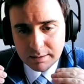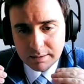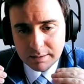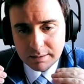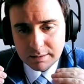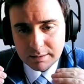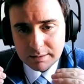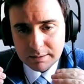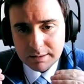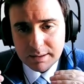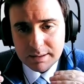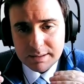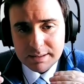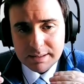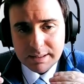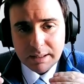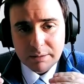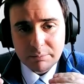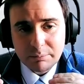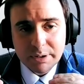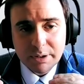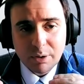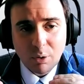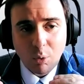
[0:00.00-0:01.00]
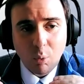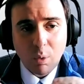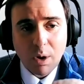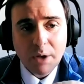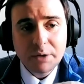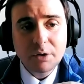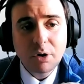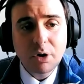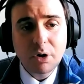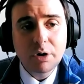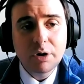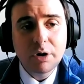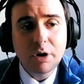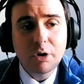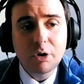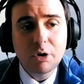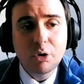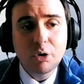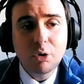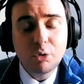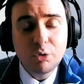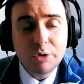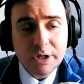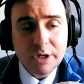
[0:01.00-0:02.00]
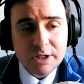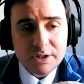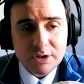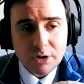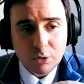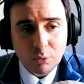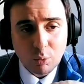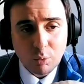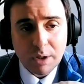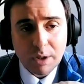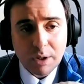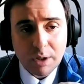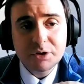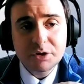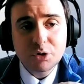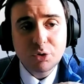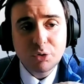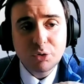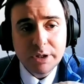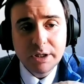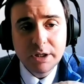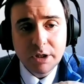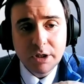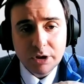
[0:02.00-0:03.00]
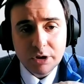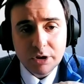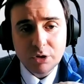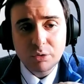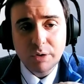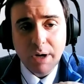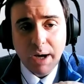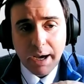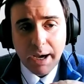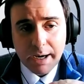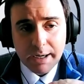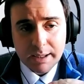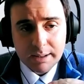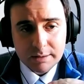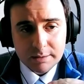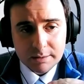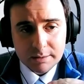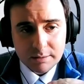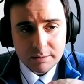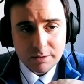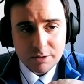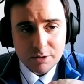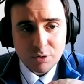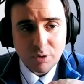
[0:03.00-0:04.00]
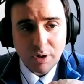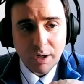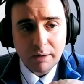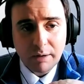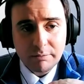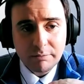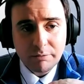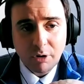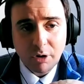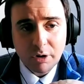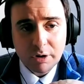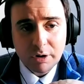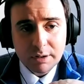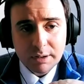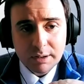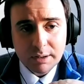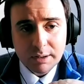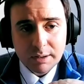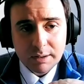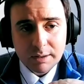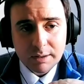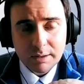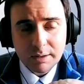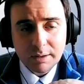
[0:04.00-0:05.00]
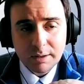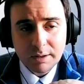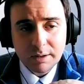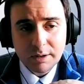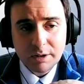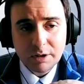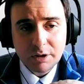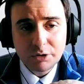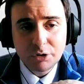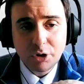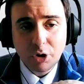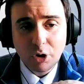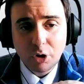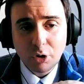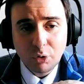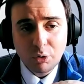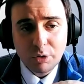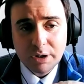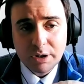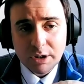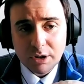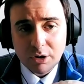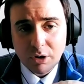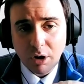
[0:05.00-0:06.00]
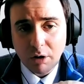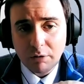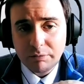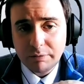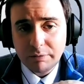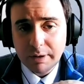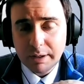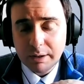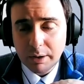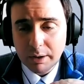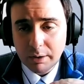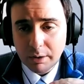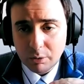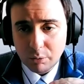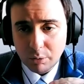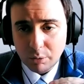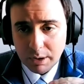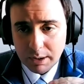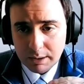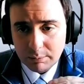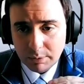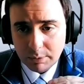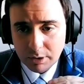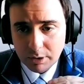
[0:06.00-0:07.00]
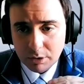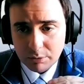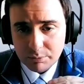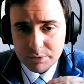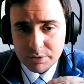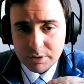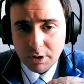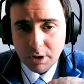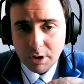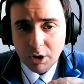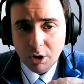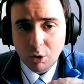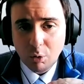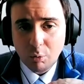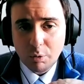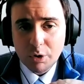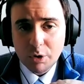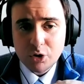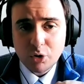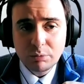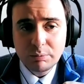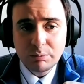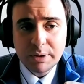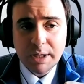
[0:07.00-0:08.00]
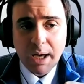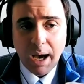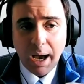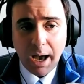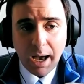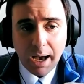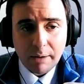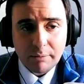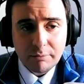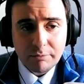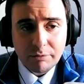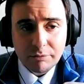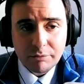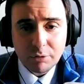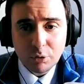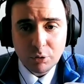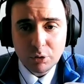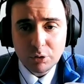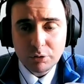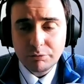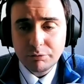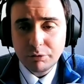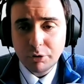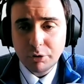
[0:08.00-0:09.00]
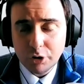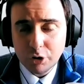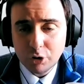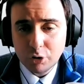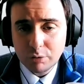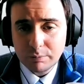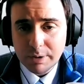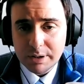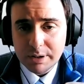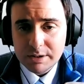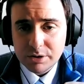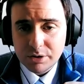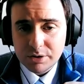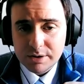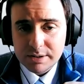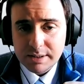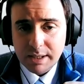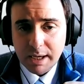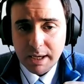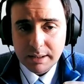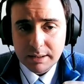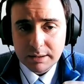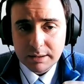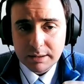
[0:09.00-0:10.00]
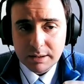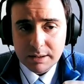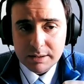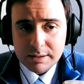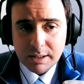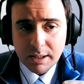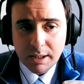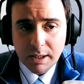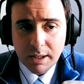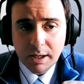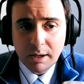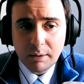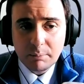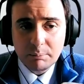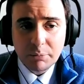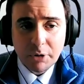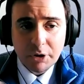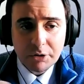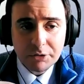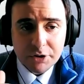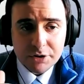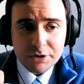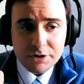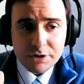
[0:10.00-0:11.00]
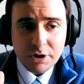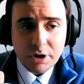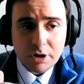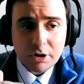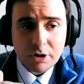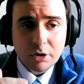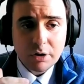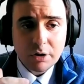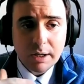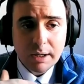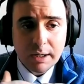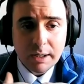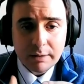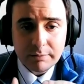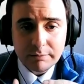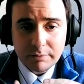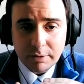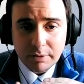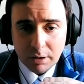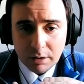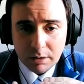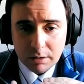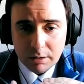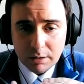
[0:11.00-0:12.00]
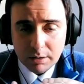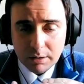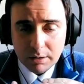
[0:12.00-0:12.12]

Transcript: this can be one reason, one trigger to act. So avoiding the ruining of equilibriums, which could be harmful for human societies. But the second level